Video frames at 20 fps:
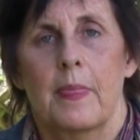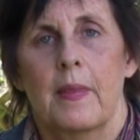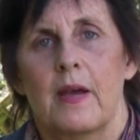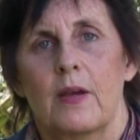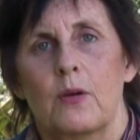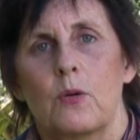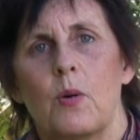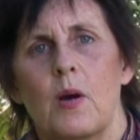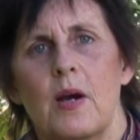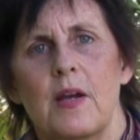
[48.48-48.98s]

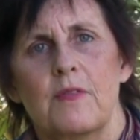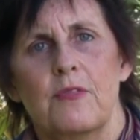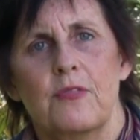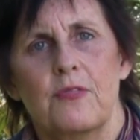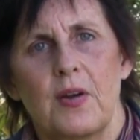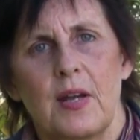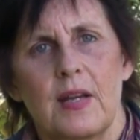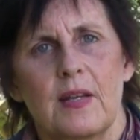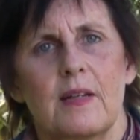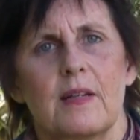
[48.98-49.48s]
And quite
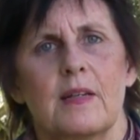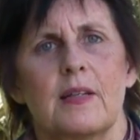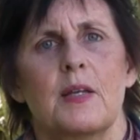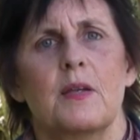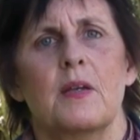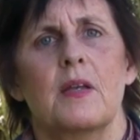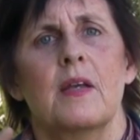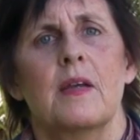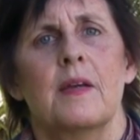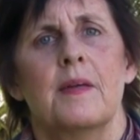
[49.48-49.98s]

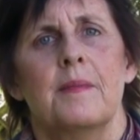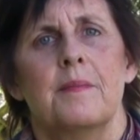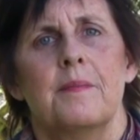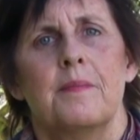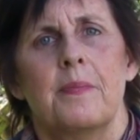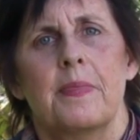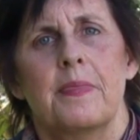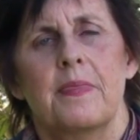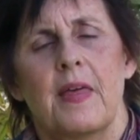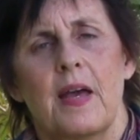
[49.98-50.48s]
frankly,
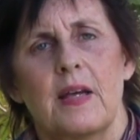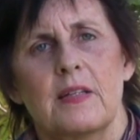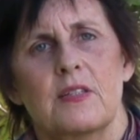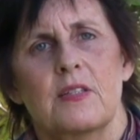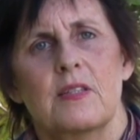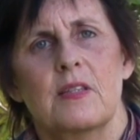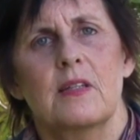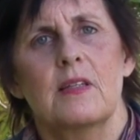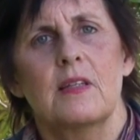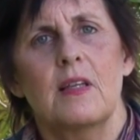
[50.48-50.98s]

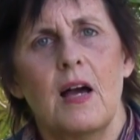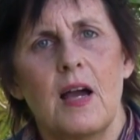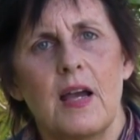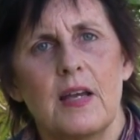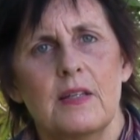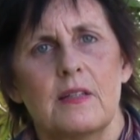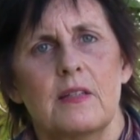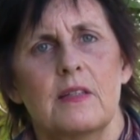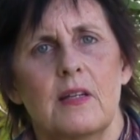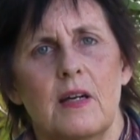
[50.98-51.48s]
that's the
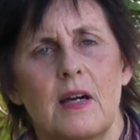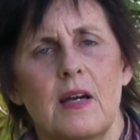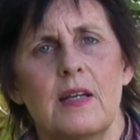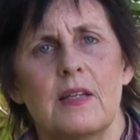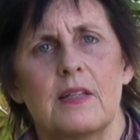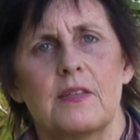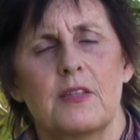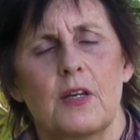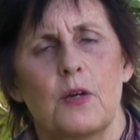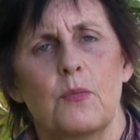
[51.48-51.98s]
lighter
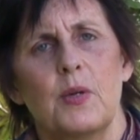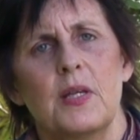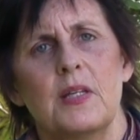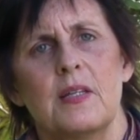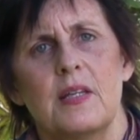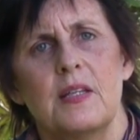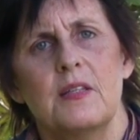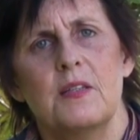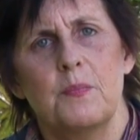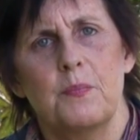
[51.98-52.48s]
diet that we
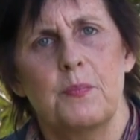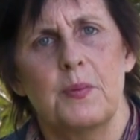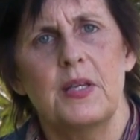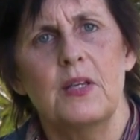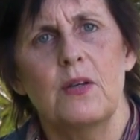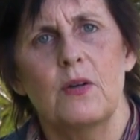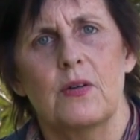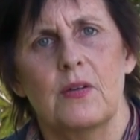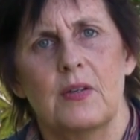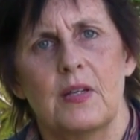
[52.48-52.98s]
need to
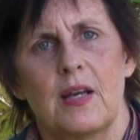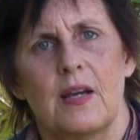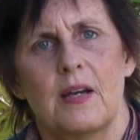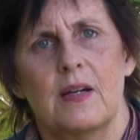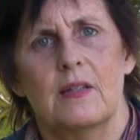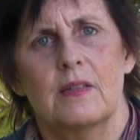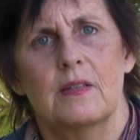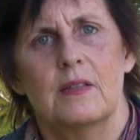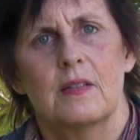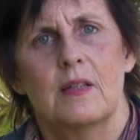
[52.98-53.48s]
be on
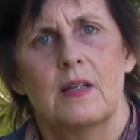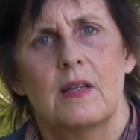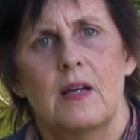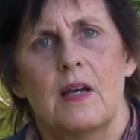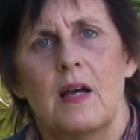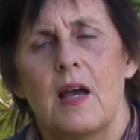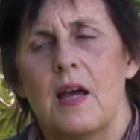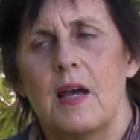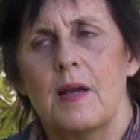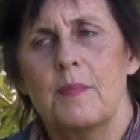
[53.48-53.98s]
now.
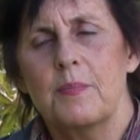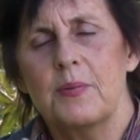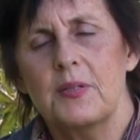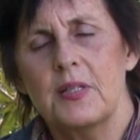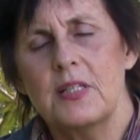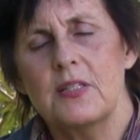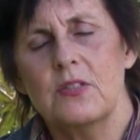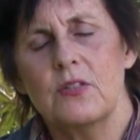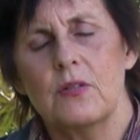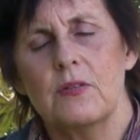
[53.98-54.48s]
And
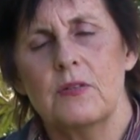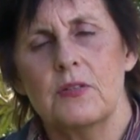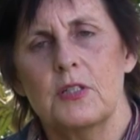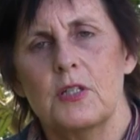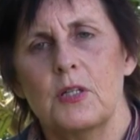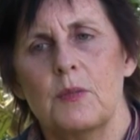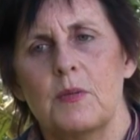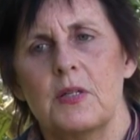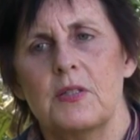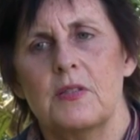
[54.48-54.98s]
please don't
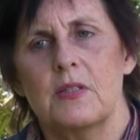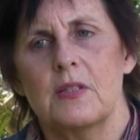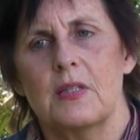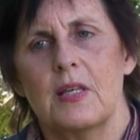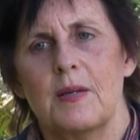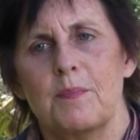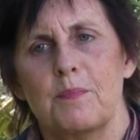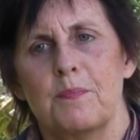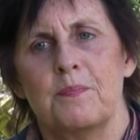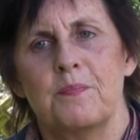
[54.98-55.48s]
tell me that
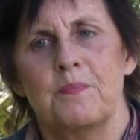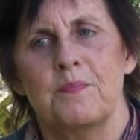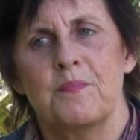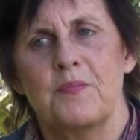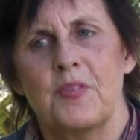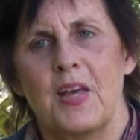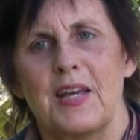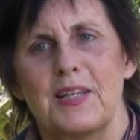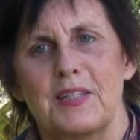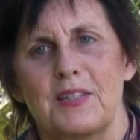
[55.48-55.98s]
that,
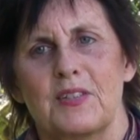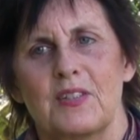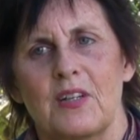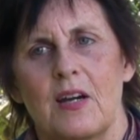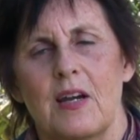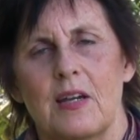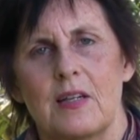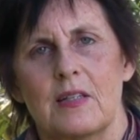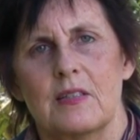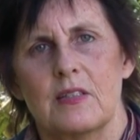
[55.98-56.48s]
that
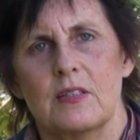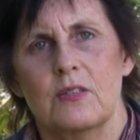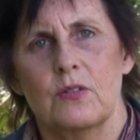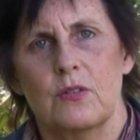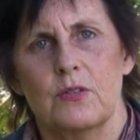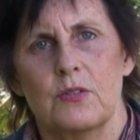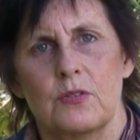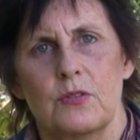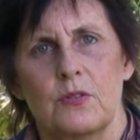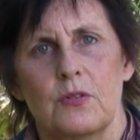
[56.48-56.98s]
diet does
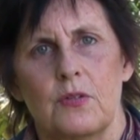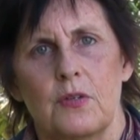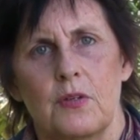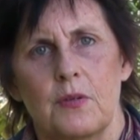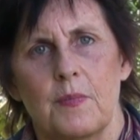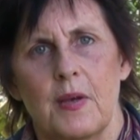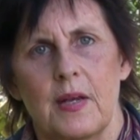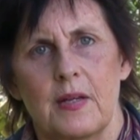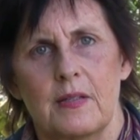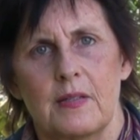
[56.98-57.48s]
not suit
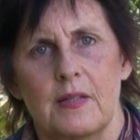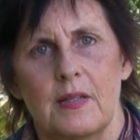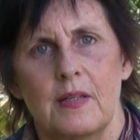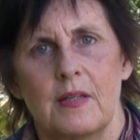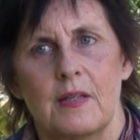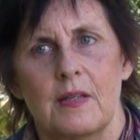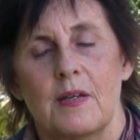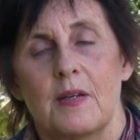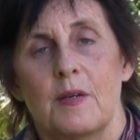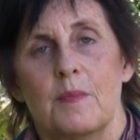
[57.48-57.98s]

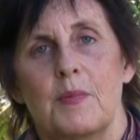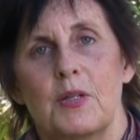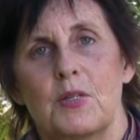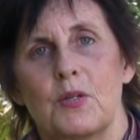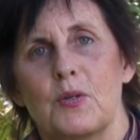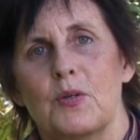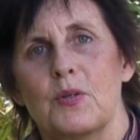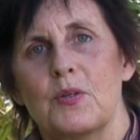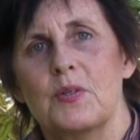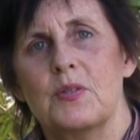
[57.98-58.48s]
humanity,
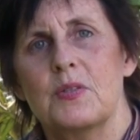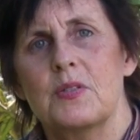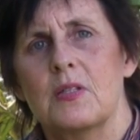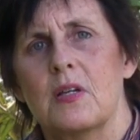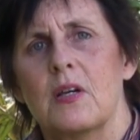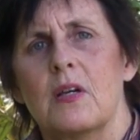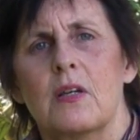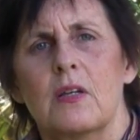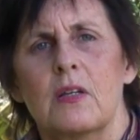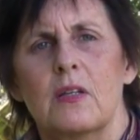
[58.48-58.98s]
because
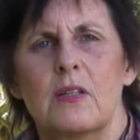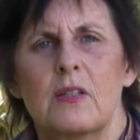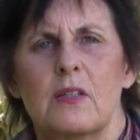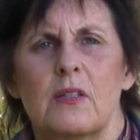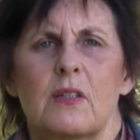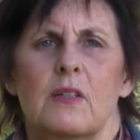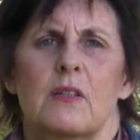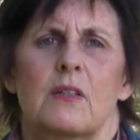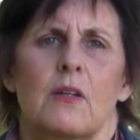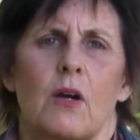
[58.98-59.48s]

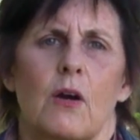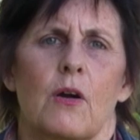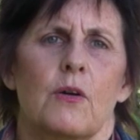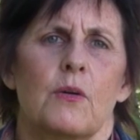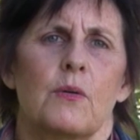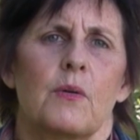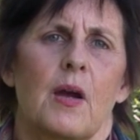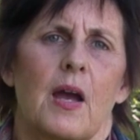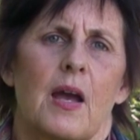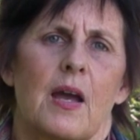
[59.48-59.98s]

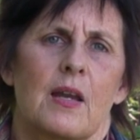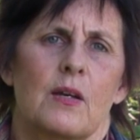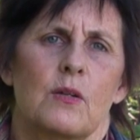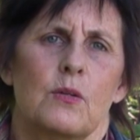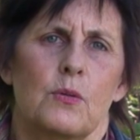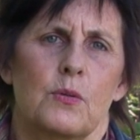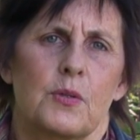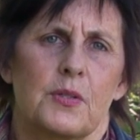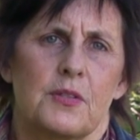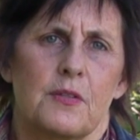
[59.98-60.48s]
go
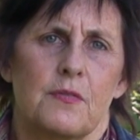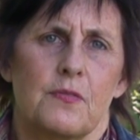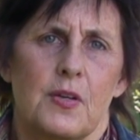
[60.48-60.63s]
and look at the